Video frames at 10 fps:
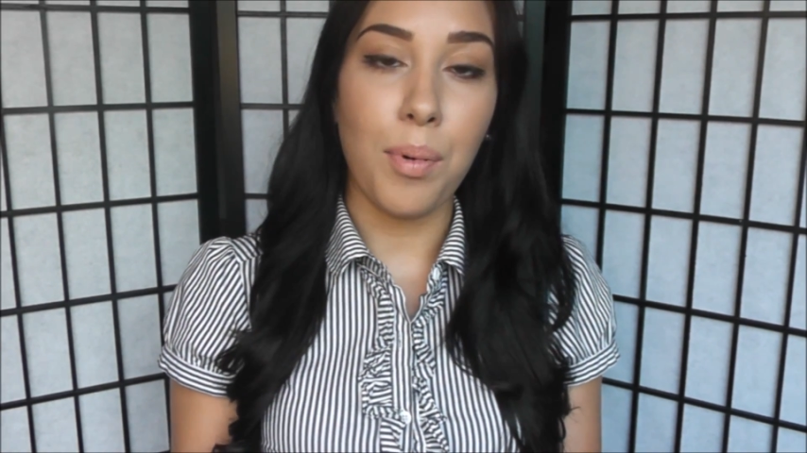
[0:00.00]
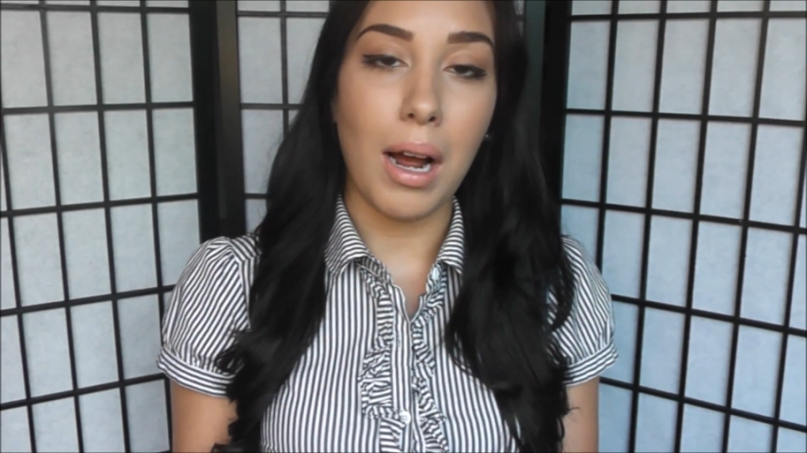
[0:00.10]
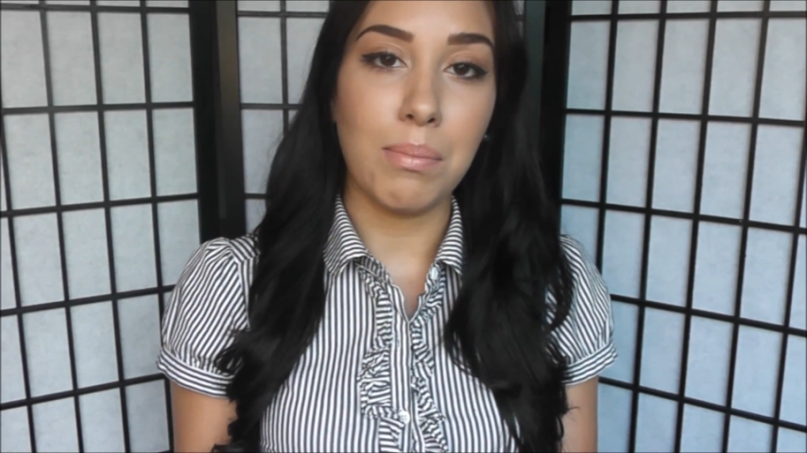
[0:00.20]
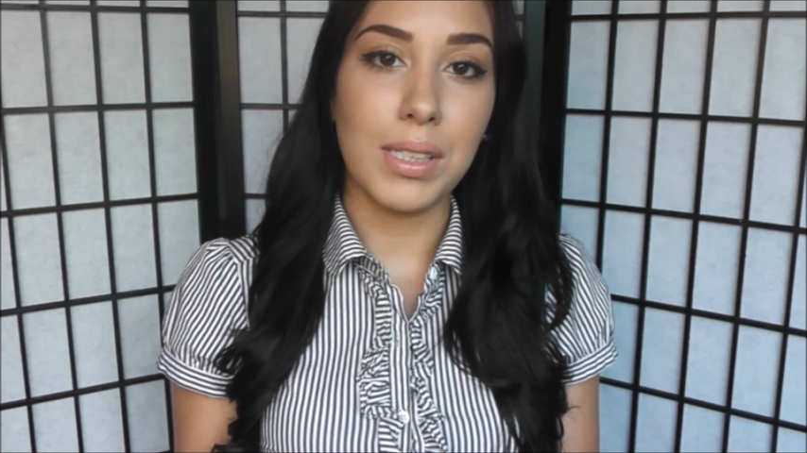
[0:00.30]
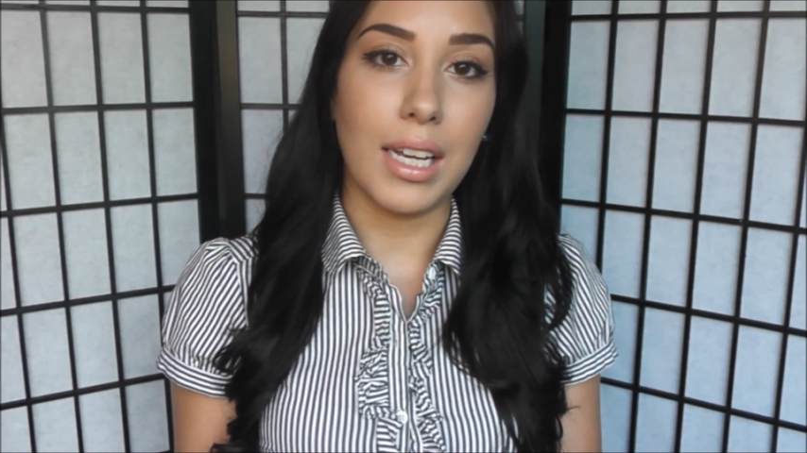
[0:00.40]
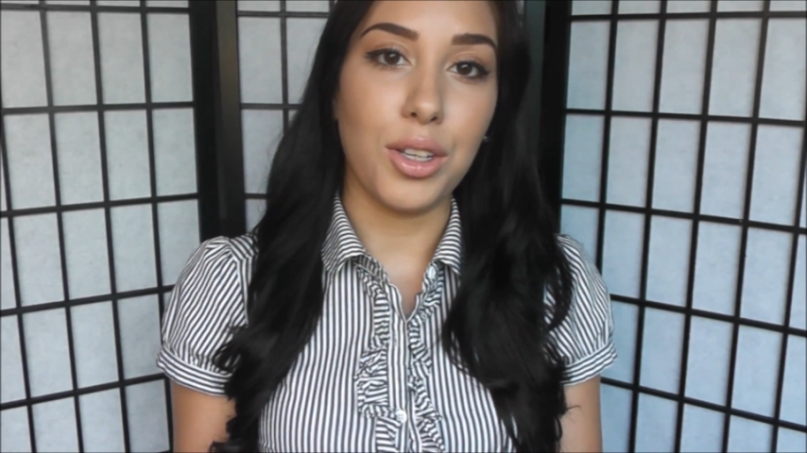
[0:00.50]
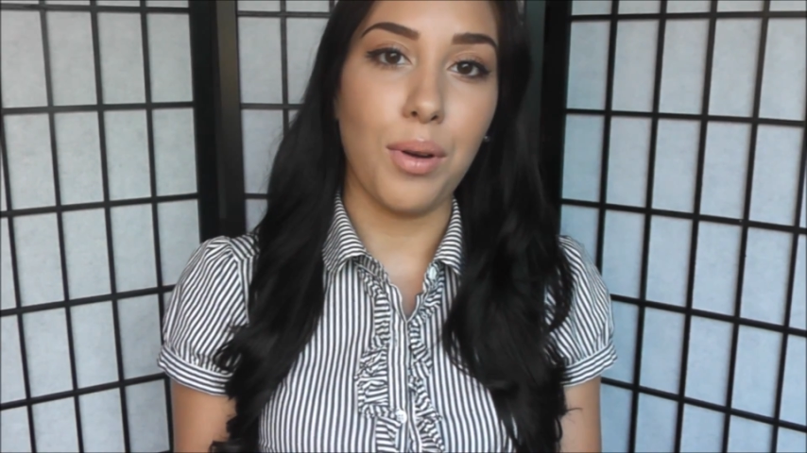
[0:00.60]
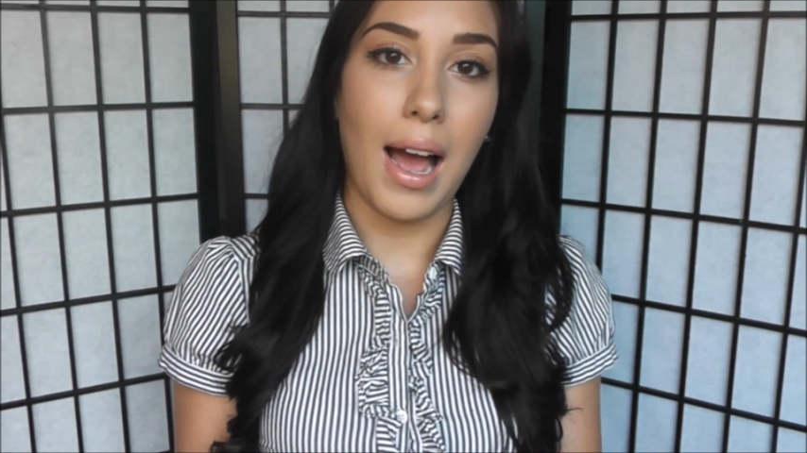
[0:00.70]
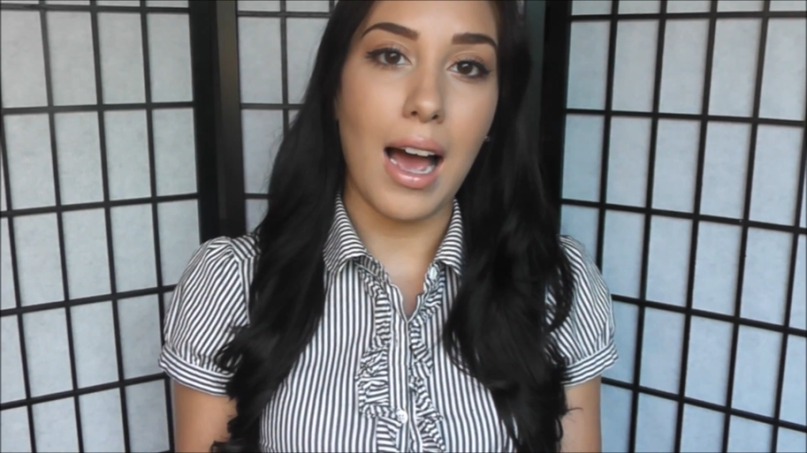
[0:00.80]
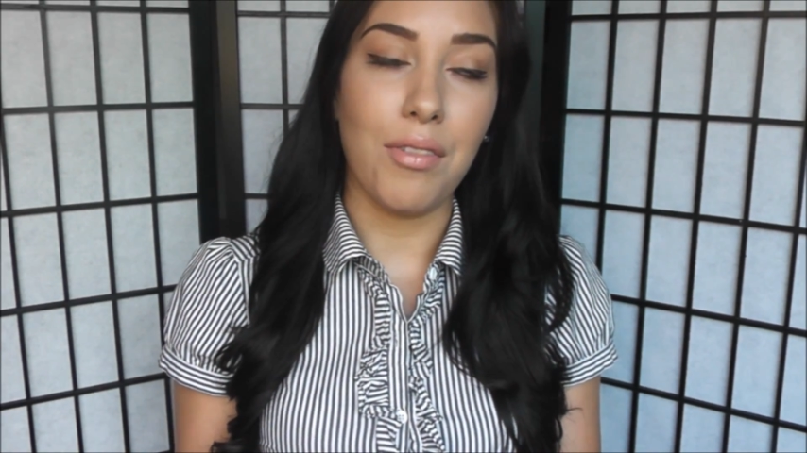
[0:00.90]
problems that you
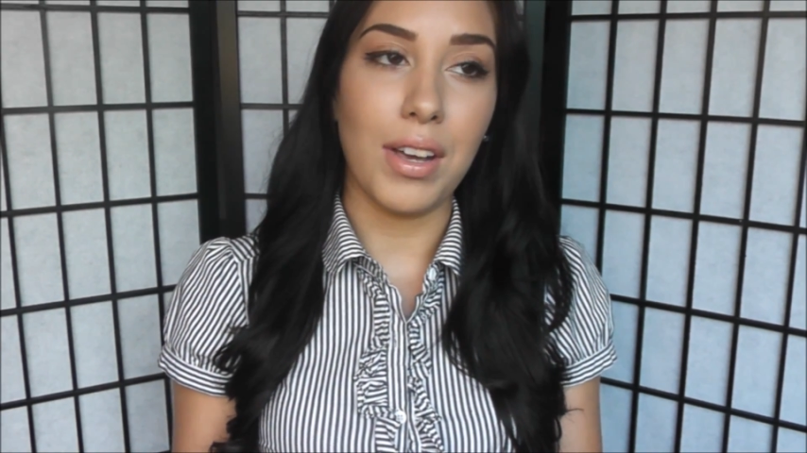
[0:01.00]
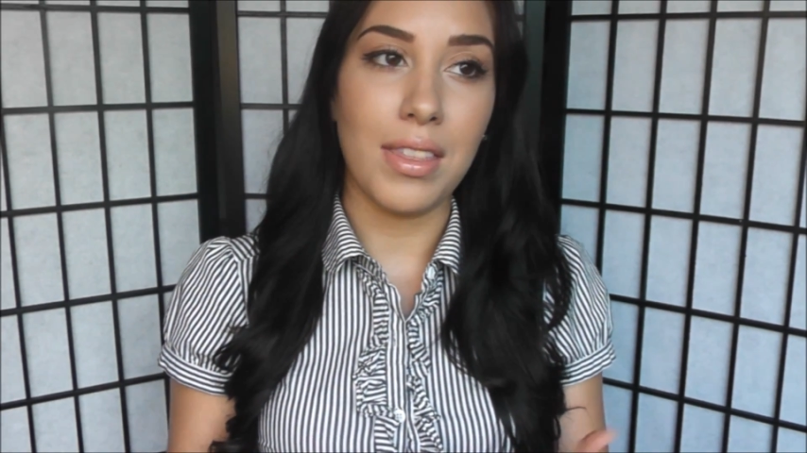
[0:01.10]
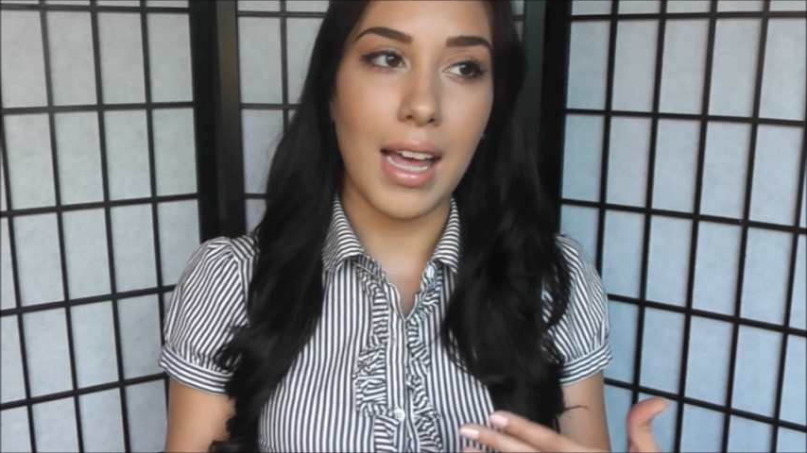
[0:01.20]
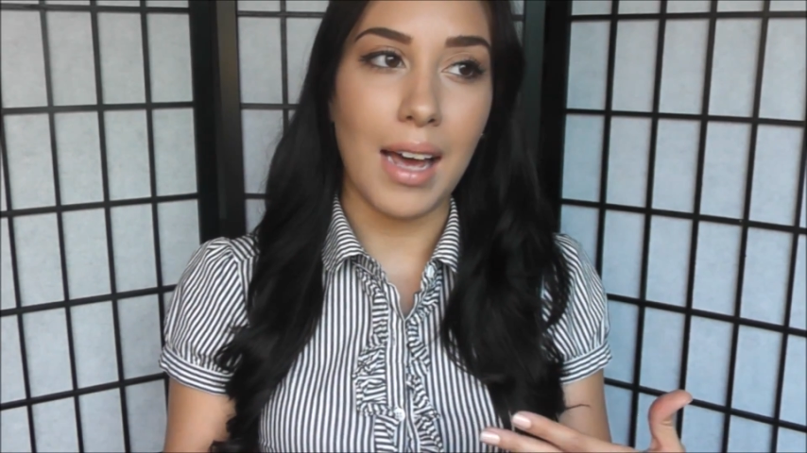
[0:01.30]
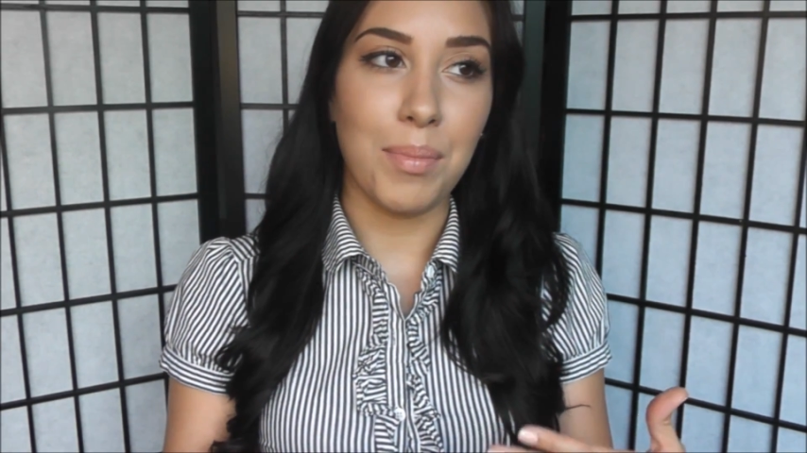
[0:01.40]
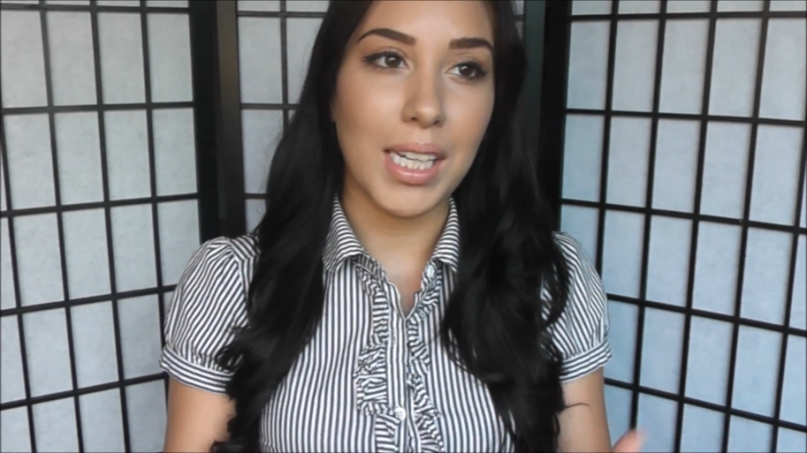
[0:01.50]
have and that